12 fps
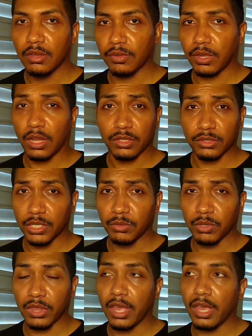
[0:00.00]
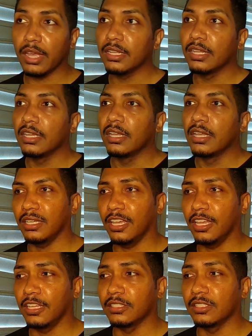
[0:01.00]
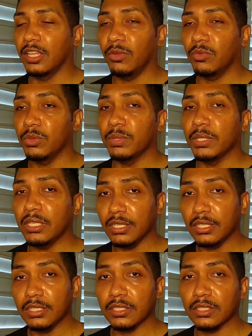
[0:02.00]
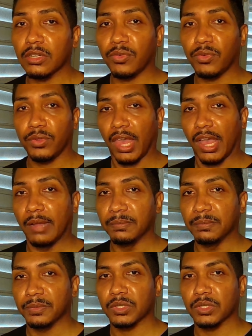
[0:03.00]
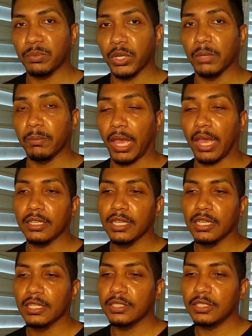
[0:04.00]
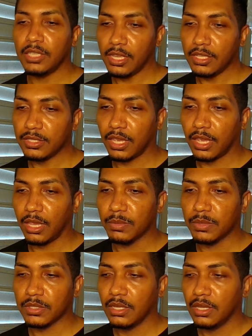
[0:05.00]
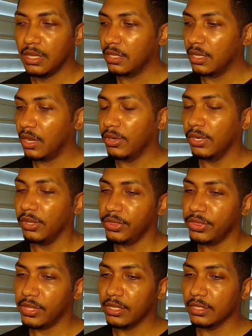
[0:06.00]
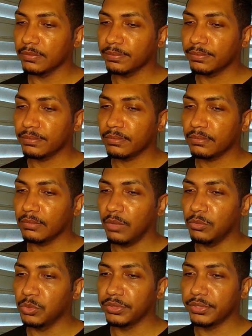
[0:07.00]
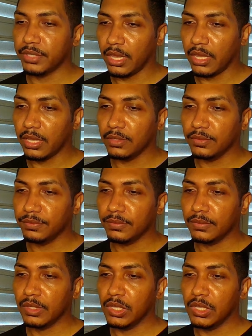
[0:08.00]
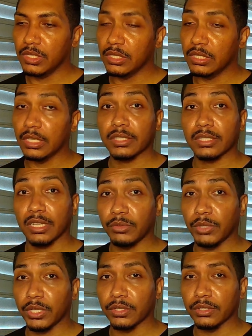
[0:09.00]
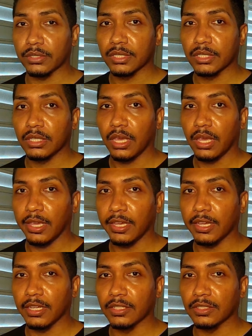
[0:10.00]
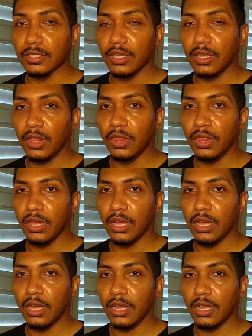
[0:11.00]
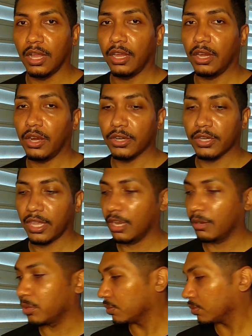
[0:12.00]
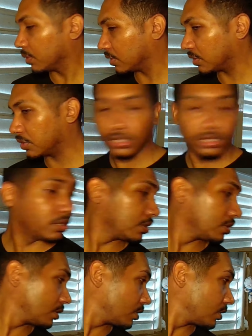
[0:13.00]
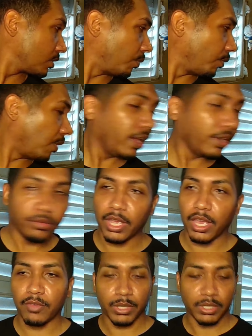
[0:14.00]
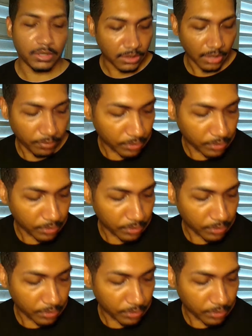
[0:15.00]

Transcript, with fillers: coloring with that. And that would be easier for them to bring back DS games. Now, another thing that will stay is the accelerator and the IR camera, which why don't I have my stuff